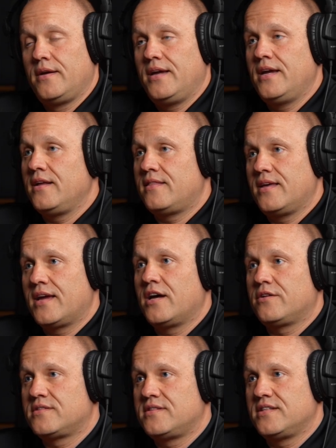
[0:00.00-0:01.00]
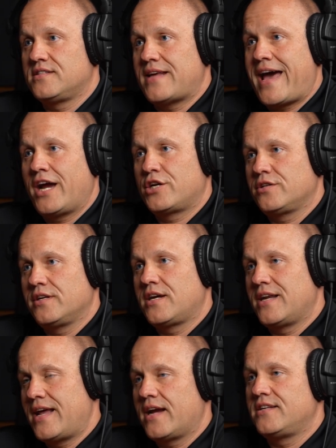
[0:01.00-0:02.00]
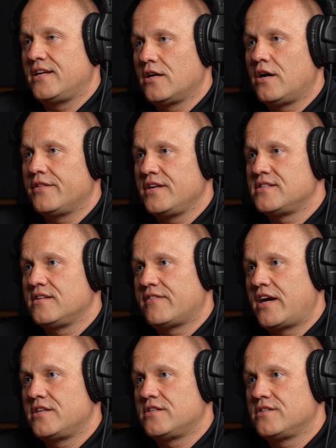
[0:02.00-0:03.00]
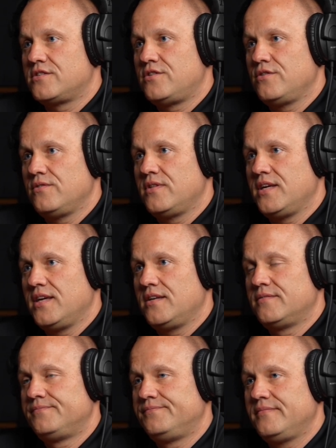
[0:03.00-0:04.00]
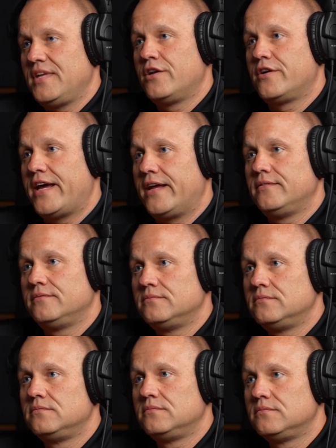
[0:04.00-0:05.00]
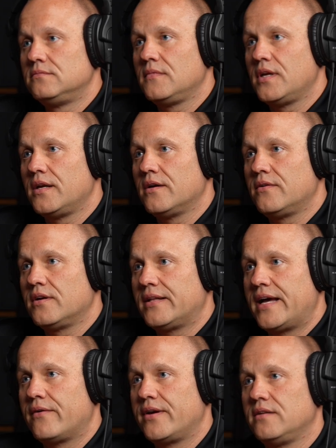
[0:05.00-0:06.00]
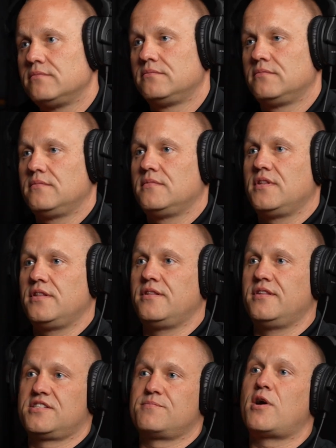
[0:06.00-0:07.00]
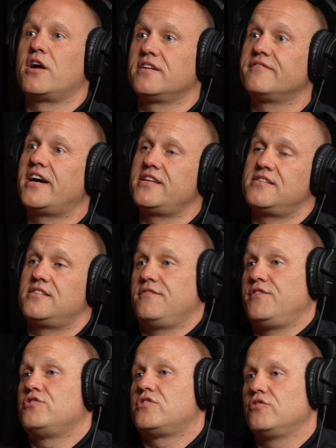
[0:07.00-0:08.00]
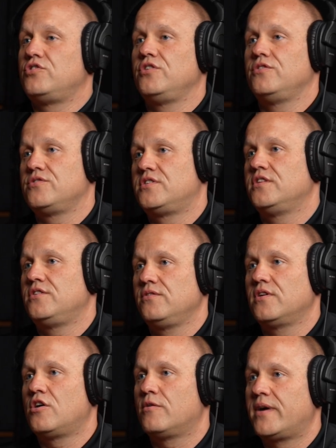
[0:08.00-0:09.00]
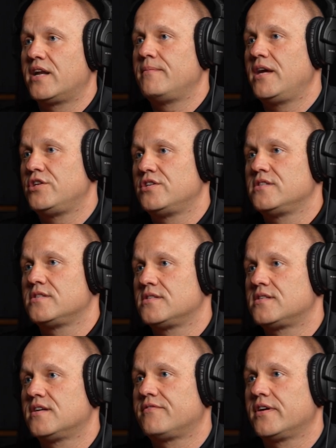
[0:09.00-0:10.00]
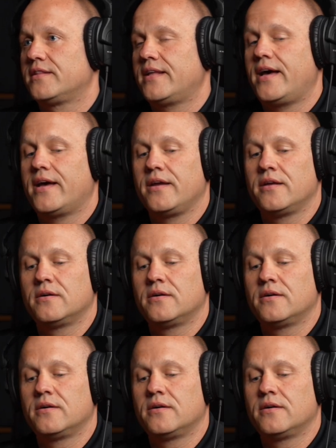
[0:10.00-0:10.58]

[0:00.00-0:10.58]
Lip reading: anything else that's actually connecting all these devices to the internet, and allowing the smart devices, if you so choose, to do the home automations and stuff like that,